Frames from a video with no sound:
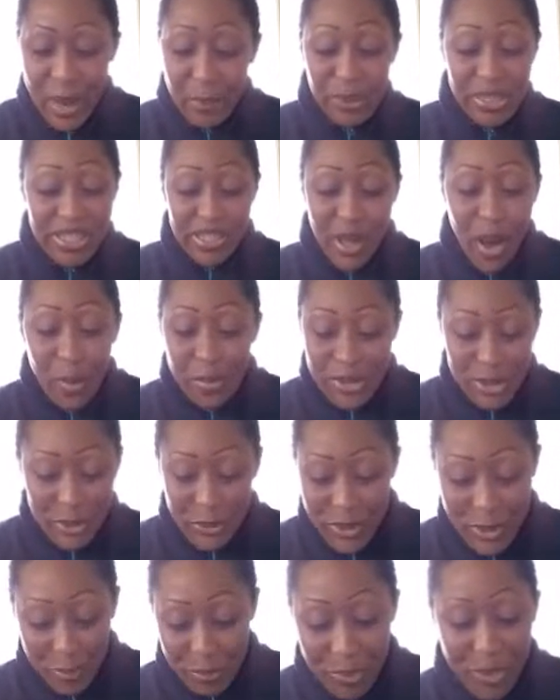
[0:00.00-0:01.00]
Please call me so
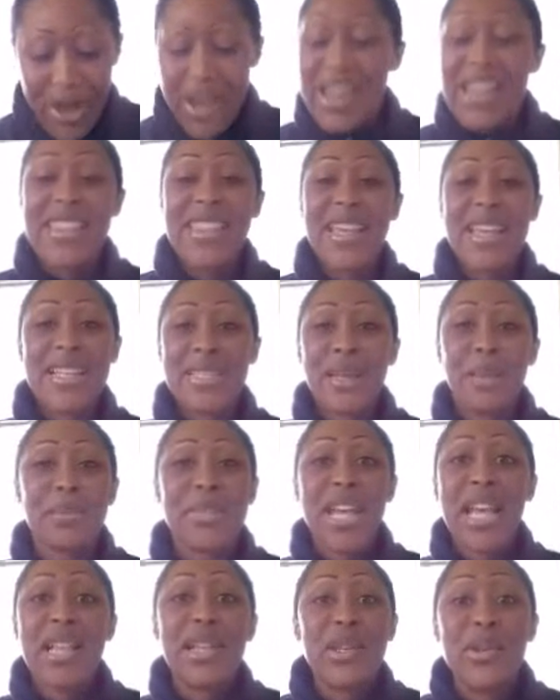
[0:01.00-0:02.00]
we can pray. Thanks. I'm
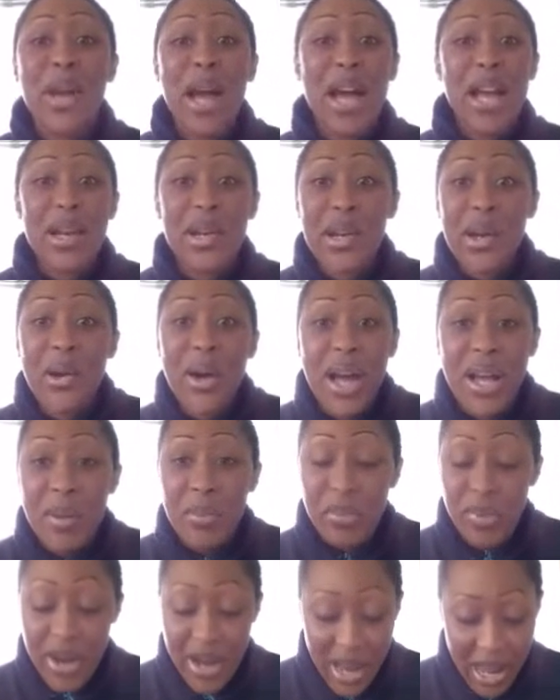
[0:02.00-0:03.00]
telling you, I know how to
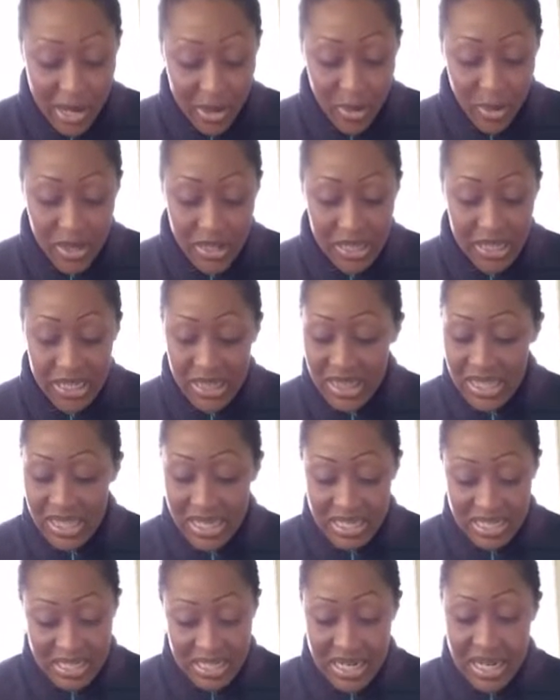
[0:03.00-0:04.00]
pray. I know how to get
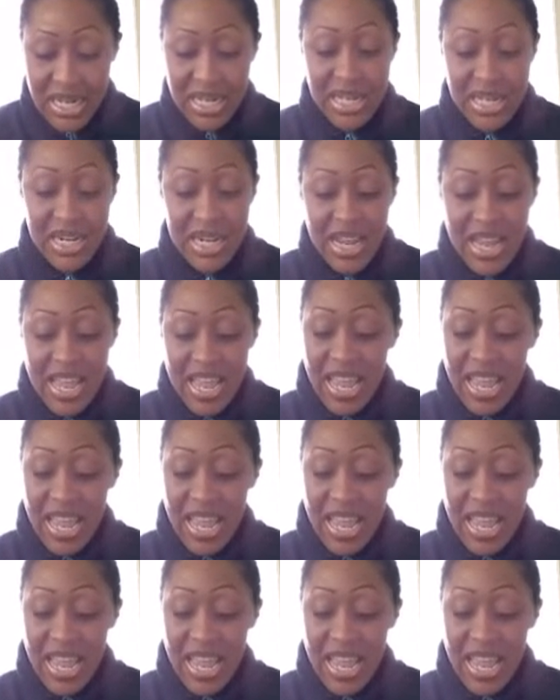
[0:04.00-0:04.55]
things done.